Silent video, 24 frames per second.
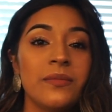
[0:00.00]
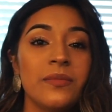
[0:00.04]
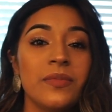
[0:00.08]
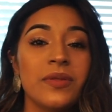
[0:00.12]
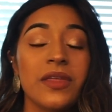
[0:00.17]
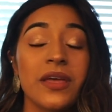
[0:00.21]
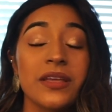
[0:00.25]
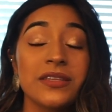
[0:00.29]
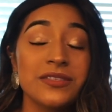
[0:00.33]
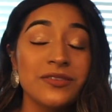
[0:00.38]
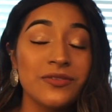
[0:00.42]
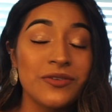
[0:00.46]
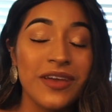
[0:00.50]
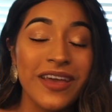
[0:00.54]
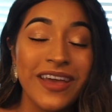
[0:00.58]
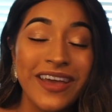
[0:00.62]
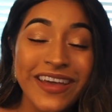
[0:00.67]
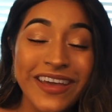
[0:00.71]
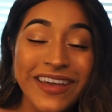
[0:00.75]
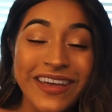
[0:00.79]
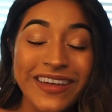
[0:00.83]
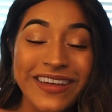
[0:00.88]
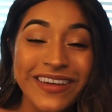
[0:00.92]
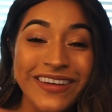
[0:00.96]
But that's
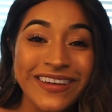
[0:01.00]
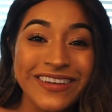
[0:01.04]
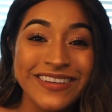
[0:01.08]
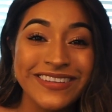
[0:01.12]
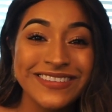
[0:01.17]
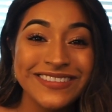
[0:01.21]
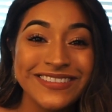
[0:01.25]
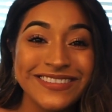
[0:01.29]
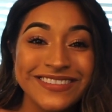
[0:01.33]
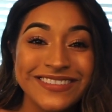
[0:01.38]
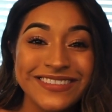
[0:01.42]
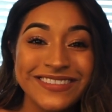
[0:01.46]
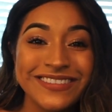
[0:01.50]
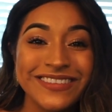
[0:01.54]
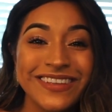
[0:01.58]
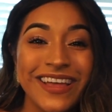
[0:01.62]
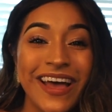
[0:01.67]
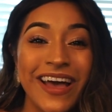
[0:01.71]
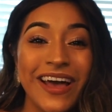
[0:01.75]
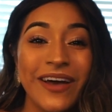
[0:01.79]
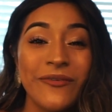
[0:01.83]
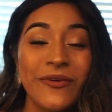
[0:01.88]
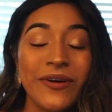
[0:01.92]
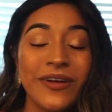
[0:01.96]
okay.
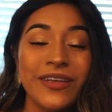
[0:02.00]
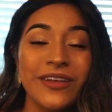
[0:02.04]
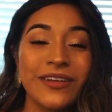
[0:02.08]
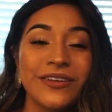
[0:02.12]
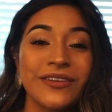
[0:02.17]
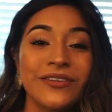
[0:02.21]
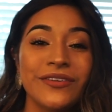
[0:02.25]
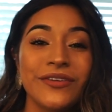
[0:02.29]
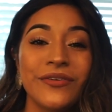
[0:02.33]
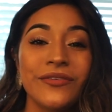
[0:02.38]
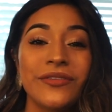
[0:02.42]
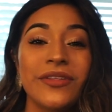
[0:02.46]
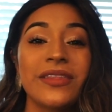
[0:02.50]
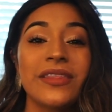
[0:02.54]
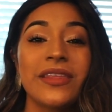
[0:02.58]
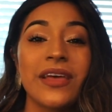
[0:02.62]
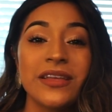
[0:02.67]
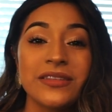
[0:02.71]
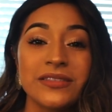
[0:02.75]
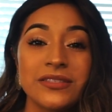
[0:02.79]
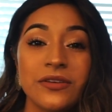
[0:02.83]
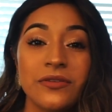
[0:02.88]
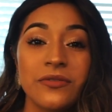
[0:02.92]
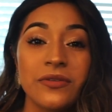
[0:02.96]
I want you to know that
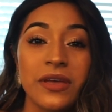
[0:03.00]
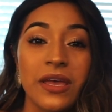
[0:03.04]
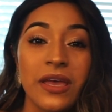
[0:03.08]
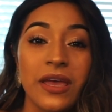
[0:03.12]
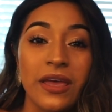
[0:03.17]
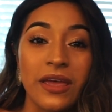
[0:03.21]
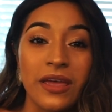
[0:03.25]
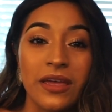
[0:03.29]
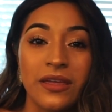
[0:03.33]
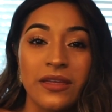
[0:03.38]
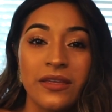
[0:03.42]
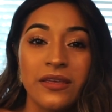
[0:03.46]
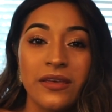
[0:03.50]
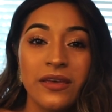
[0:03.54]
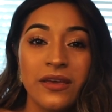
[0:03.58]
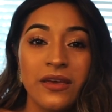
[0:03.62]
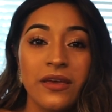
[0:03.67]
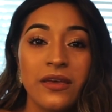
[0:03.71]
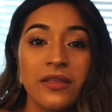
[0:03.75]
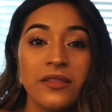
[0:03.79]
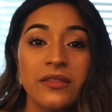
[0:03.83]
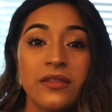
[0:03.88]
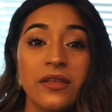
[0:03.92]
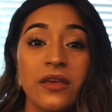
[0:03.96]
that's okay.
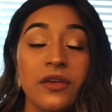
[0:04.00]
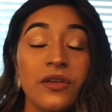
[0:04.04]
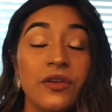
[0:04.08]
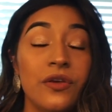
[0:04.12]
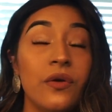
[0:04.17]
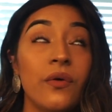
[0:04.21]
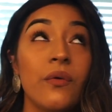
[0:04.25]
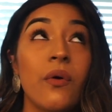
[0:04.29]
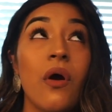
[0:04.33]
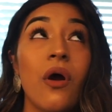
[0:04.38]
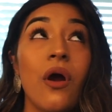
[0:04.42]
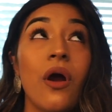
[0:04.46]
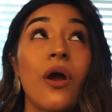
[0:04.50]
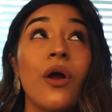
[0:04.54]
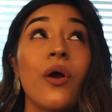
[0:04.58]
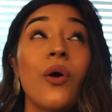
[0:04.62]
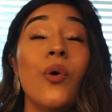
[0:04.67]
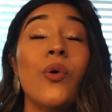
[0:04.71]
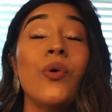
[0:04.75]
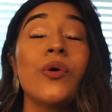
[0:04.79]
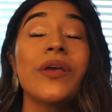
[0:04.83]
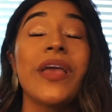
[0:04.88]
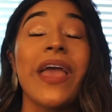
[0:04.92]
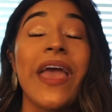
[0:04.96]
That you are
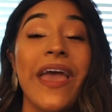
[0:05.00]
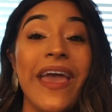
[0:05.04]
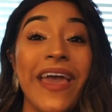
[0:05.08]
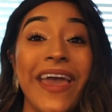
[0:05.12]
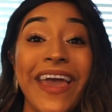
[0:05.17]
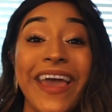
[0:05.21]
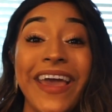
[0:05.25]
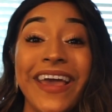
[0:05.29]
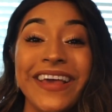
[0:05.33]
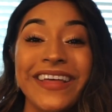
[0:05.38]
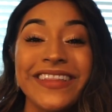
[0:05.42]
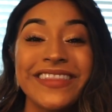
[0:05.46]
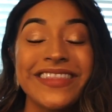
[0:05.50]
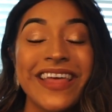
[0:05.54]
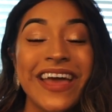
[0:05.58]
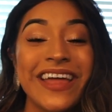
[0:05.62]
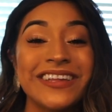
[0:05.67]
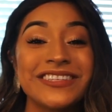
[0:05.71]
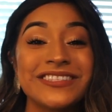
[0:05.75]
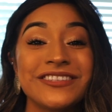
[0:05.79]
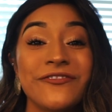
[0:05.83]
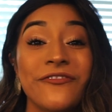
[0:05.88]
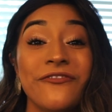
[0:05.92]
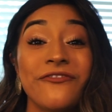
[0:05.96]
okay. That
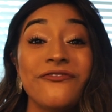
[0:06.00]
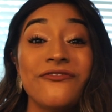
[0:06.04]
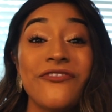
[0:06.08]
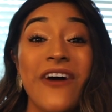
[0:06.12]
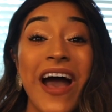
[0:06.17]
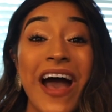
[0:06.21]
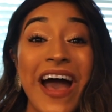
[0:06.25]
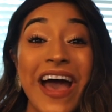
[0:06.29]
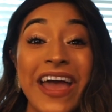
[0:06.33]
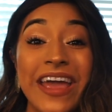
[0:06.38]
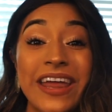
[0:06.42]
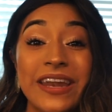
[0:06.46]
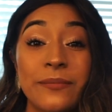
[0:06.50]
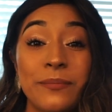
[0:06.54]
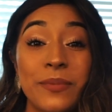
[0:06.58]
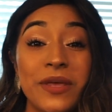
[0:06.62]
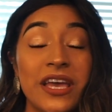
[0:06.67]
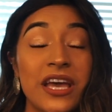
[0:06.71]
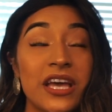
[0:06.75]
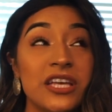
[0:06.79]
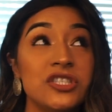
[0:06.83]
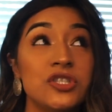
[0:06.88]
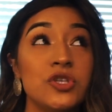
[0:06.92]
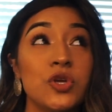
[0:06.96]
is fine,
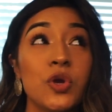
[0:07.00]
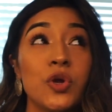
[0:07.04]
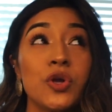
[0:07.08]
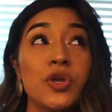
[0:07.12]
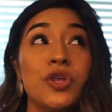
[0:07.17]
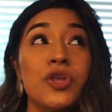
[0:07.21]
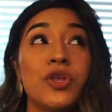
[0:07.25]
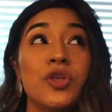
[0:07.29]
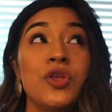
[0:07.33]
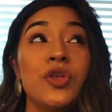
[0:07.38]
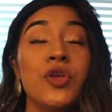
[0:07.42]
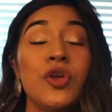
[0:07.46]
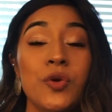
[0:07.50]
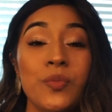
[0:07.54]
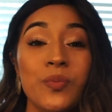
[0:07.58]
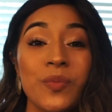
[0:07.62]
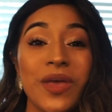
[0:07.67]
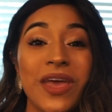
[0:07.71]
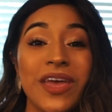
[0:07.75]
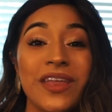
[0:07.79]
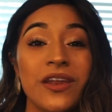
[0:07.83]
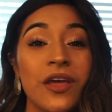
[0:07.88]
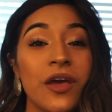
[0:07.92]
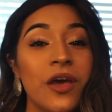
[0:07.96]
because you're
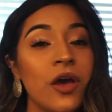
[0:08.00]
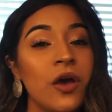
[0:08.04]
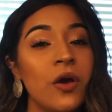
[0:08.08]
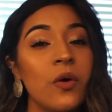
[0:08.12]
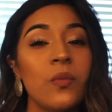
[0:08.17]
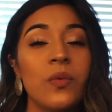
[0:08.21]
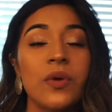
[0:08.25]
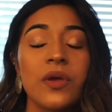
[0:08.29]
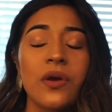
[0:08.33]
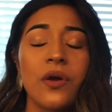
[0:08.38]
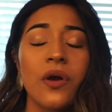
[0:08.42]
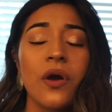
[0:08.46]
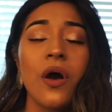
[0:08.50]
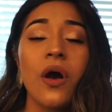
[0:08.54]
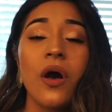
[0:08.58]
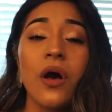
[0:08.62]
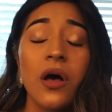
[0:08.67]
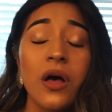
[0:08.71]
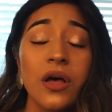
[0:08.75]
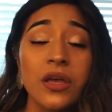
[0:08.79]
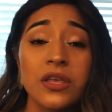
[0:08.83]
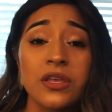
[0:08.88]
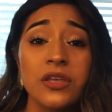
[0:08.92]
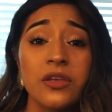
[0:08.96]
human. We are
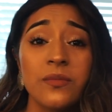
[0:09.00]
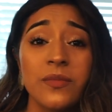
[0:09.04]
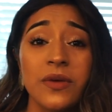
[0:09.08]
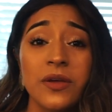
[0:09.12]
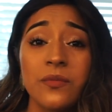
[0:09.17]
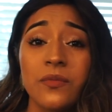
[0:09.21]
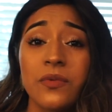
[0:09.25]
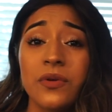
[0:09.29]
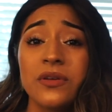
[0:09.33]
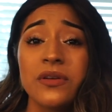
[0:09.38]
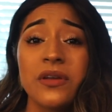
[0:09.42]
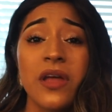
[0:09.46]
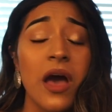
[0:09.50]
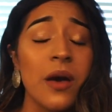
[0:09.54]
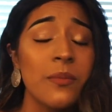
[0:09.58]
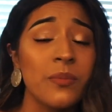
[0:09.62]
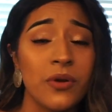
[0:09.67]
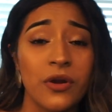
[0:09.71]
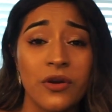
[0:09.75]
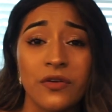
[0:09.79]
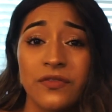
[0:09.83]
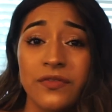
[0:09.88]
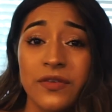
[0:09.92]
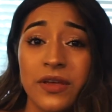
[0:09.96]
all human. We're not
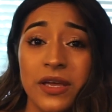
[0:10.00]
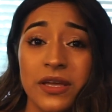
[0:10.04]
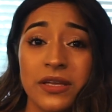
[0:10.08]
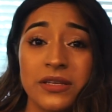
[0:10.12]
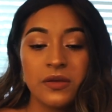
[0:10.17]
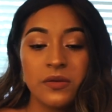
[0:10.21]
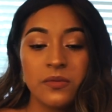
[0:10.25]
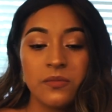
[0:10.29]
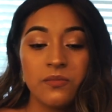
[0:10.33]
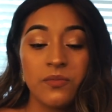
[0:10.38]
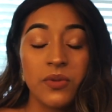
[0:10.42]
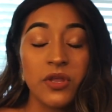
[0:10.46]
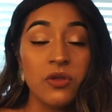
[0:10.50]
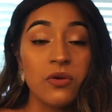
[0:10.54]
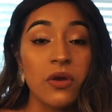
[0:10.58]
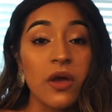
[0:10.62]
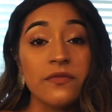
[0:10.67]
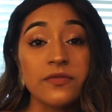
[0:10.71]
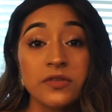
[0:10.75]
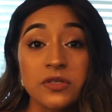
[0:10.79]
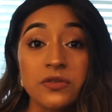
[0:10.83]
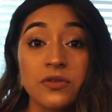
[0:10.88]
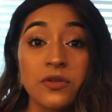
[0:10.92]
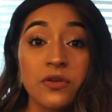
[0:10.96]
perfect. But you
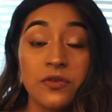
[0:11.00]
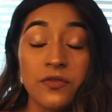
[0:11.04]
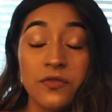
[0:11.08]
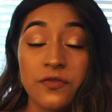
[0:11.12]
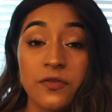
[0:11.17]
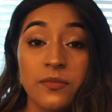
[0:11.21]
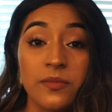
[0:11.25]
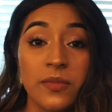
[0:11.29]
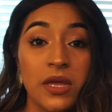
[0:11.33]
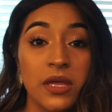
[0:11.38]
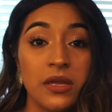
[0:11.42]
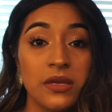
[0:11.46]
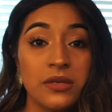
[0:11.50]
have to learn from it.